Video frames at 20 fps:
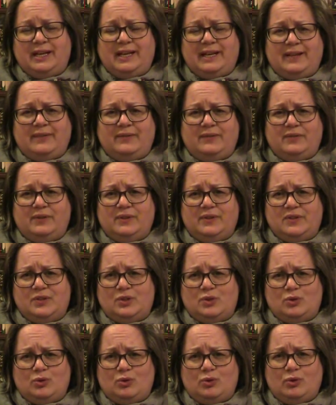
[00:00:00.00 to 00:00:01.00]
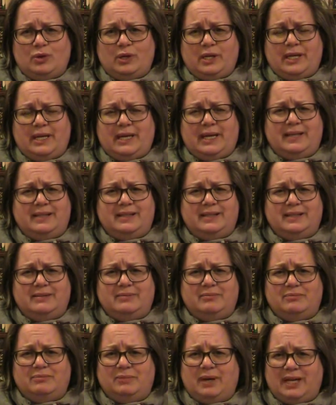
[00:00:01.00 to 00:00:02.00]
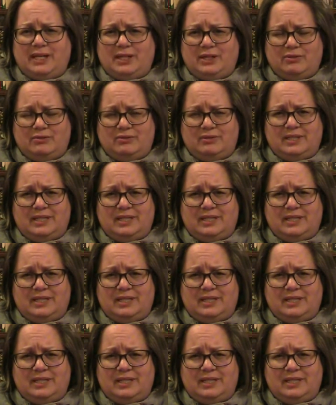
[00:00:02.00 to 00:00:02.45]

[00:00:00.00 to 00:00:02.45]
in the story and in minute